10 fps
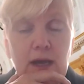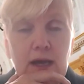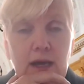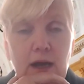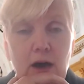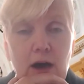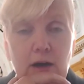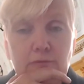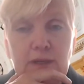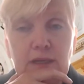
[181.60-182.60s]

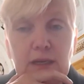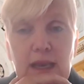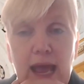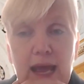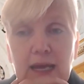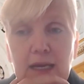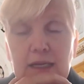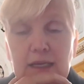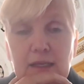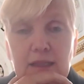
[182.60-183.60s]
often
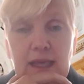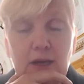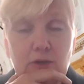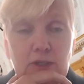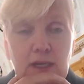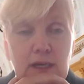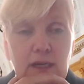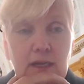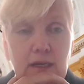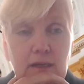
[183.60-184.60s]
lack those kind
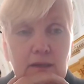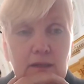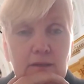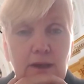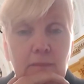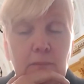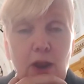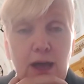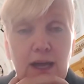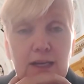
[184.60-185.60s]
of
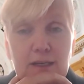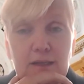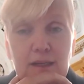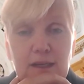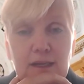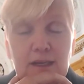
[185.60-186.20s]
applied